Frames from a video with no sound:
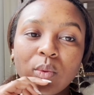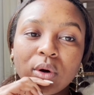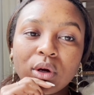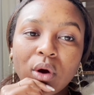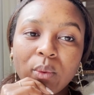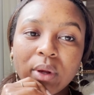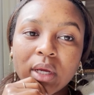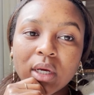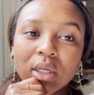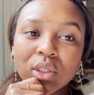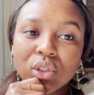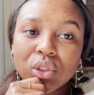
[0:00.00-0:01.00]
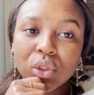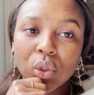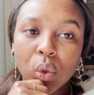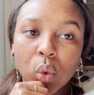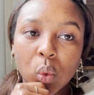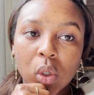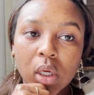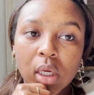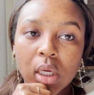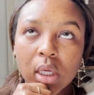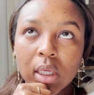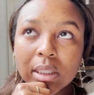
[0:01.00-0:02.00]
we're going to
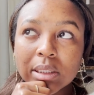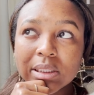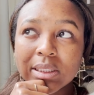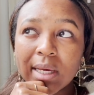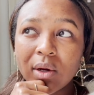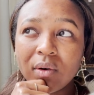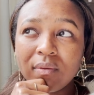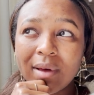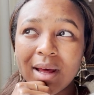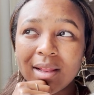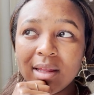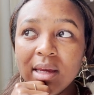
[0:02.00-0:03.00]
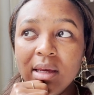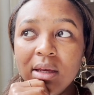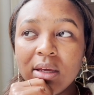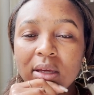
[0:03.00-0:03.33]
Sacred Valley